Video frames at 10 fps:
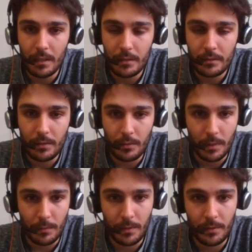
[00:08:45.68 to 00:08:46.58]
So
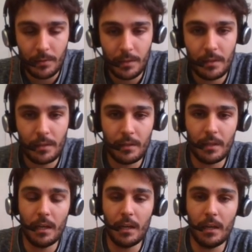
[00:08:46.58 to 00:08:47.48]
what we do here
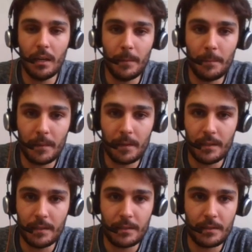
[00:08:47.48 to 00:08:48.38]

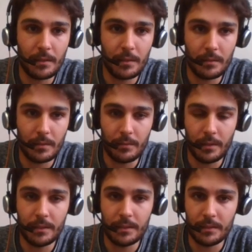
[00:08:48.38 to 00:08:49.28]
is
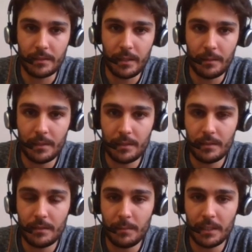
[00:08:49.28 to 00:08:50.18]
running the same
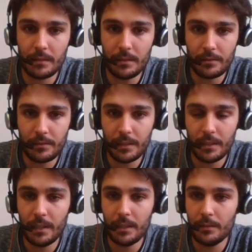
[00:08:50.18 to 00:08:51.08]
density-based clustering,
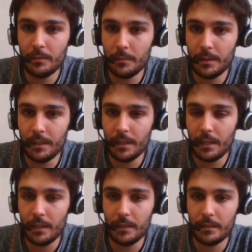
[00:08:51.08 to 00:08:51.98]
and
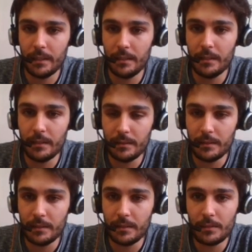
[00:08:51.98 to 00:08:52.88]

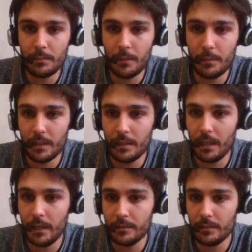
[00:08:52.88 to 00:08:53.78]
in this way we can
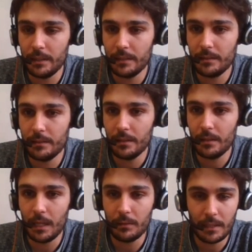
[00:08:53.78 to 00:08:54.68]
isolate
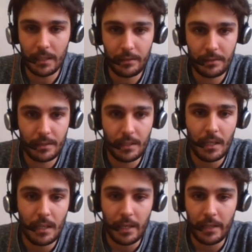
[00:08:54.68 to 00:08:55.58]
the outliers
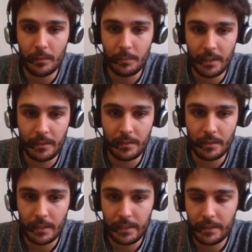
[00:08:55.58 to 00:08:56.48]
and obtain the
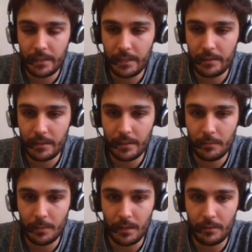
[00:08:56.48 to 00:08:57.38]
clean data that
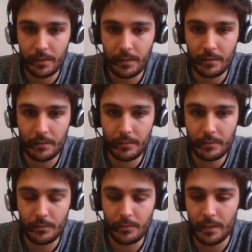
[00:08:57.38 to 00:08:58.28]
we have here
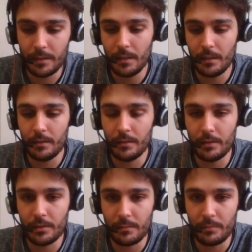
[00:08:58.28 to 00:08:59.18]
to train our
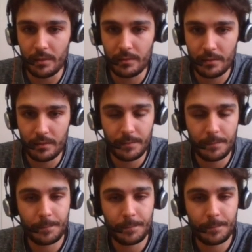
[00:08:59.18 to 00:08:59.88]
Gaussian process.